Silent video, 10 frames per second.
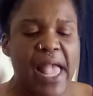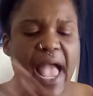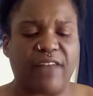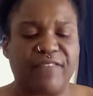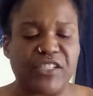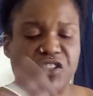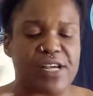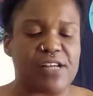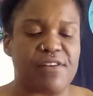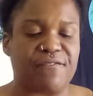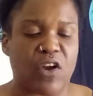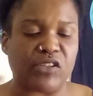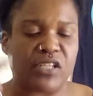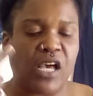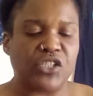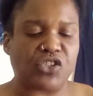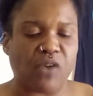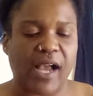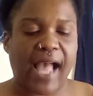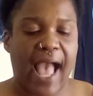Adventure in reverse,
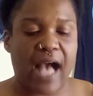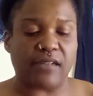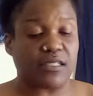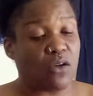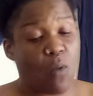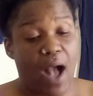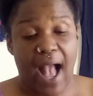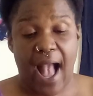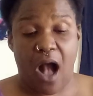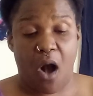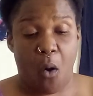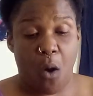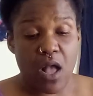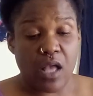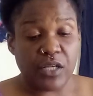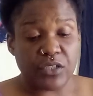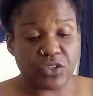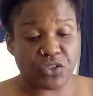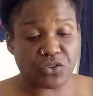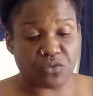strike out. Wow.
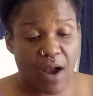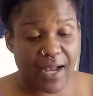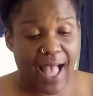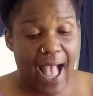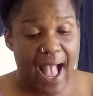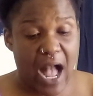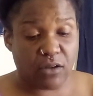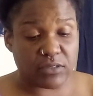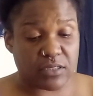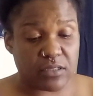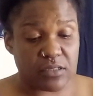Strike out.